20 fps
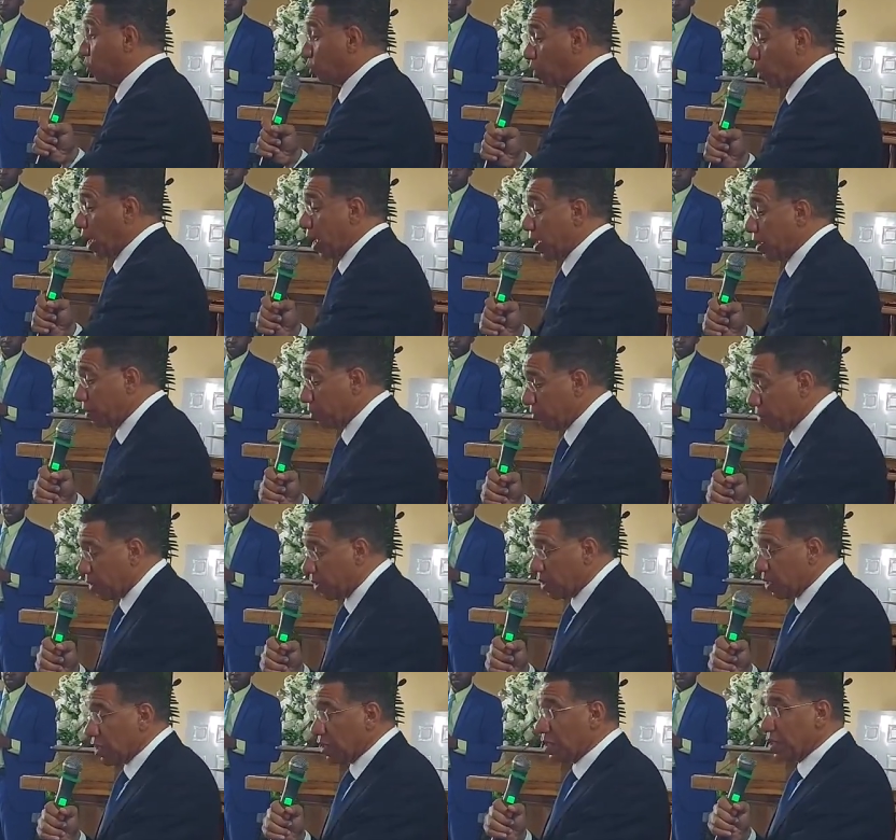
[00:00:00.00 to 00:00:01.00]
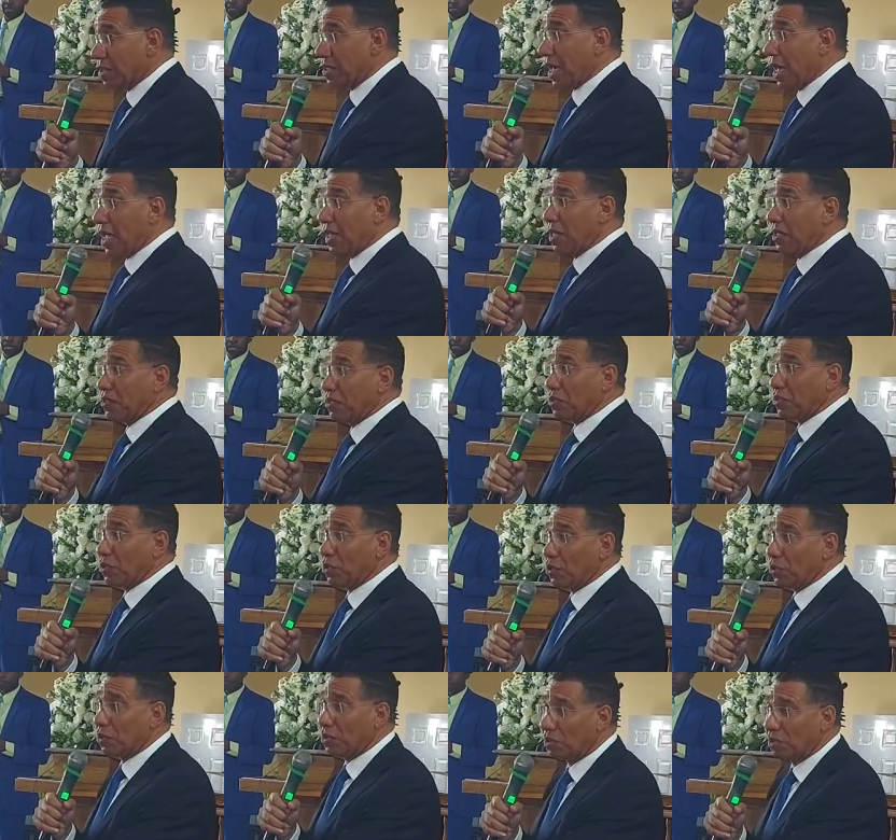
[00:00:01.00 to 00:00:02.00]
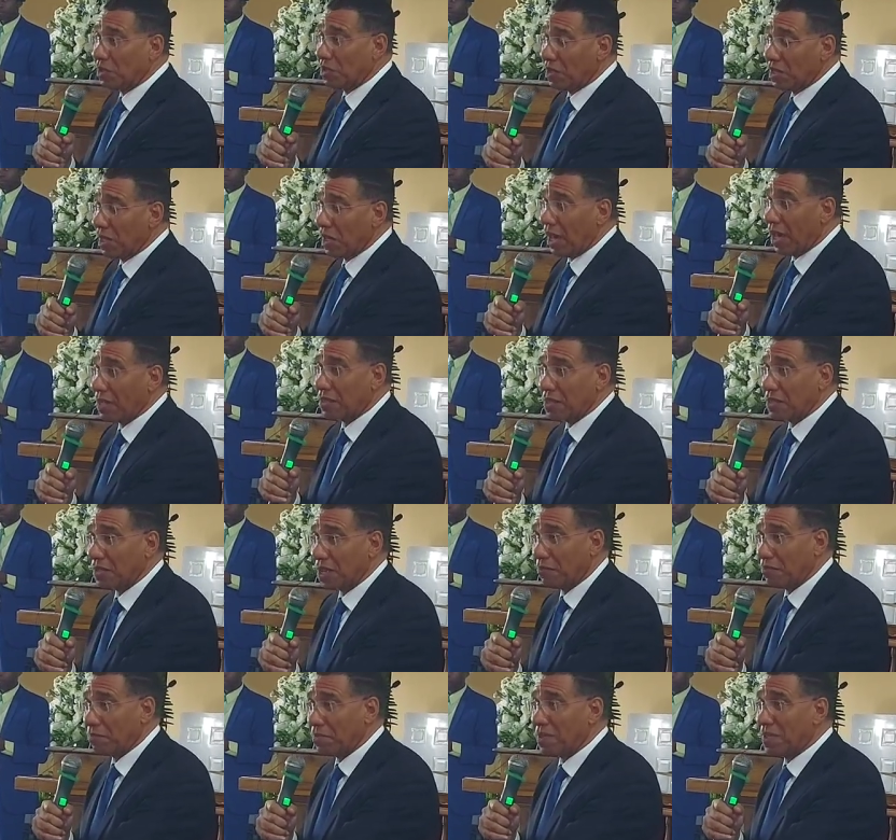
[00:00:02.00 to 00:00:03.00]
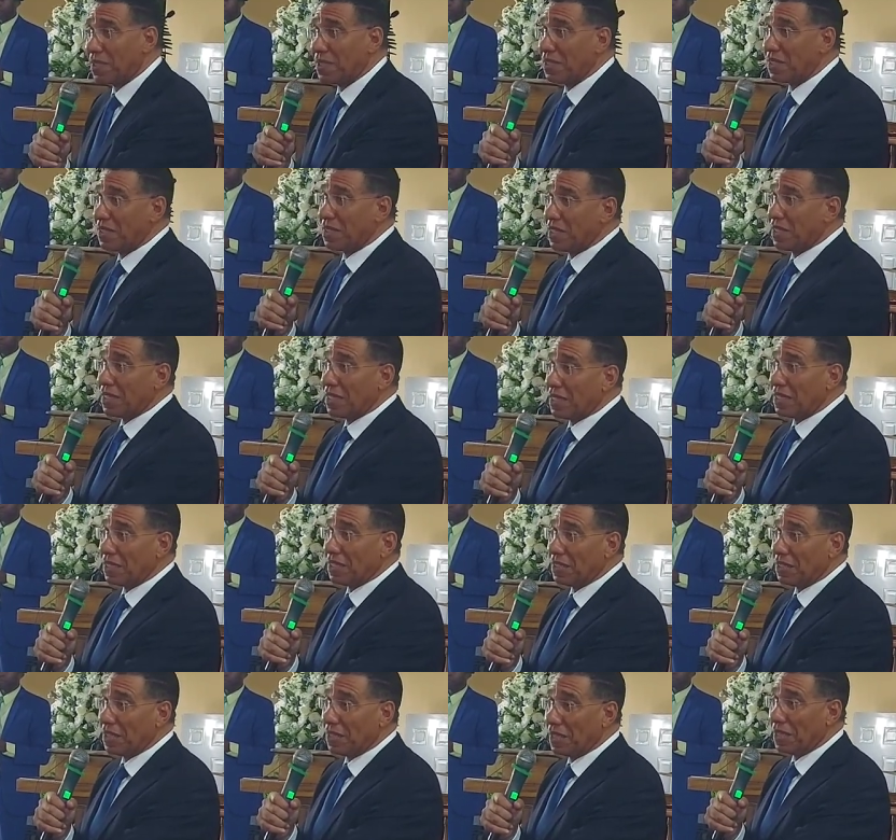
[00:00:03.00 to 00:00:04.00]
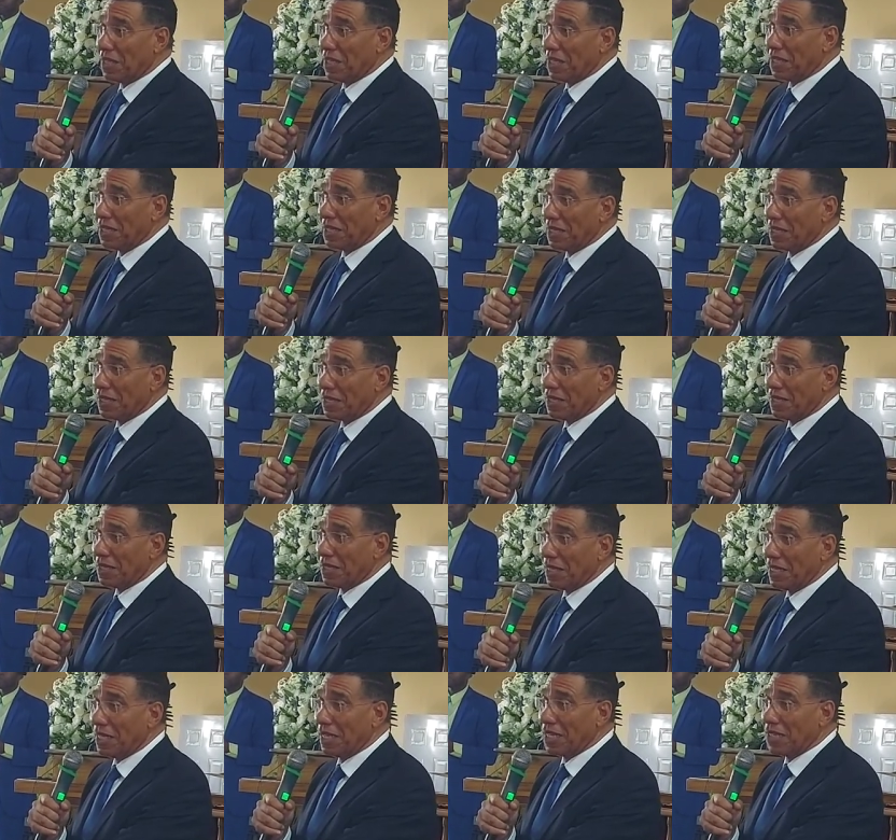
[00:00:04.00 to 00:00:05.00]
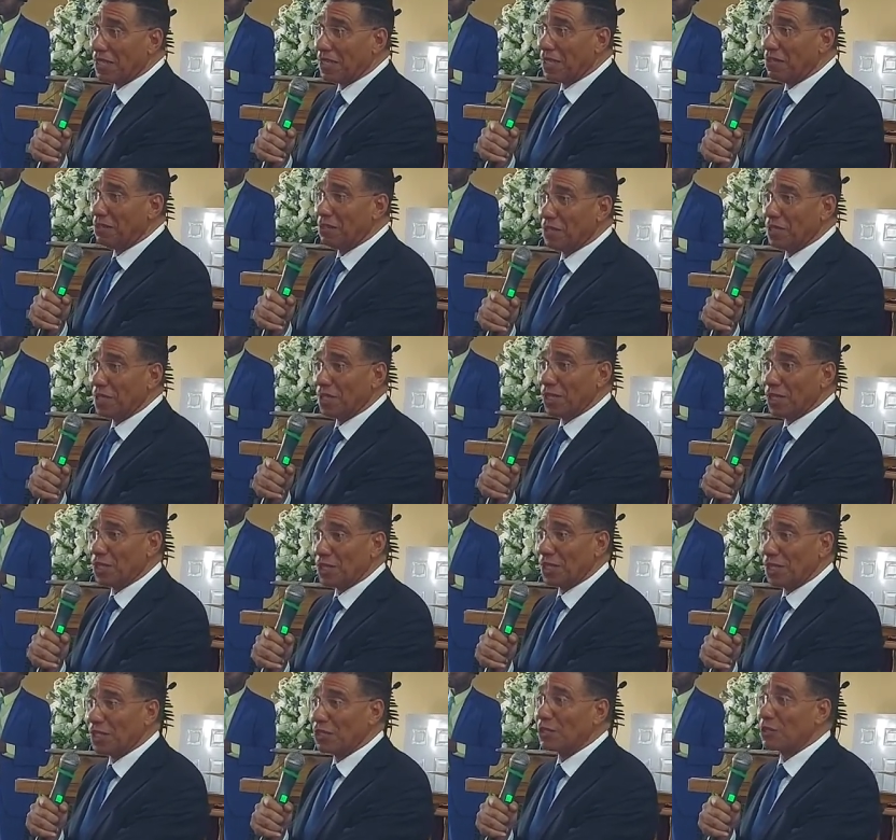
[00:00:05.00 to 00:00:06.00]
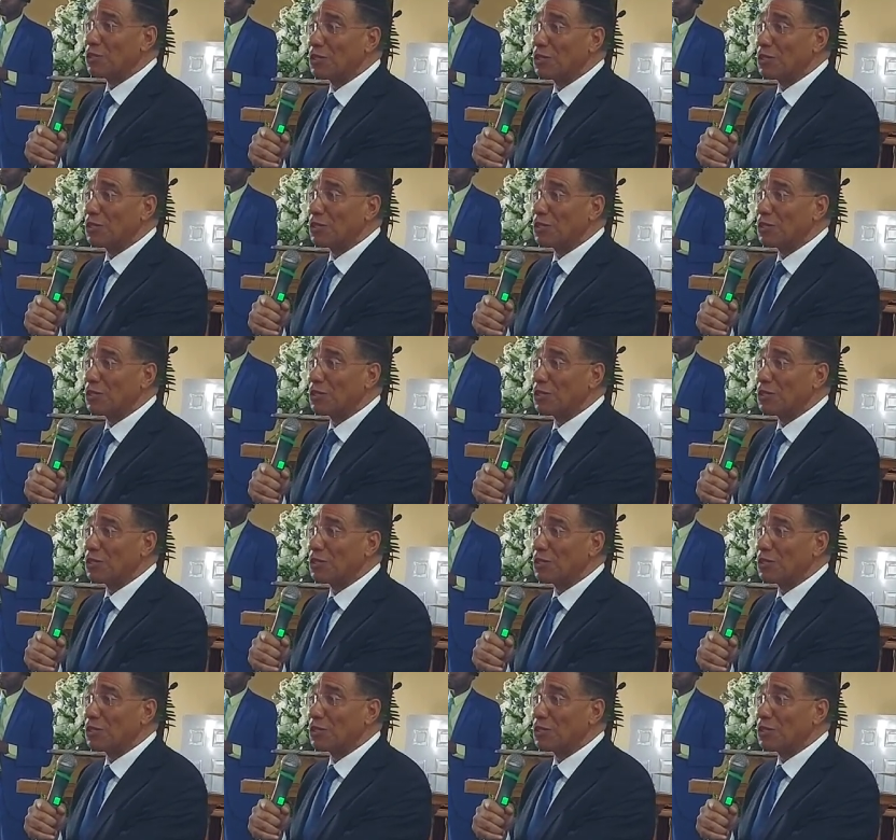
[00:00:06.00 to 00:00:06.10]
so I decided to accept the late invitation to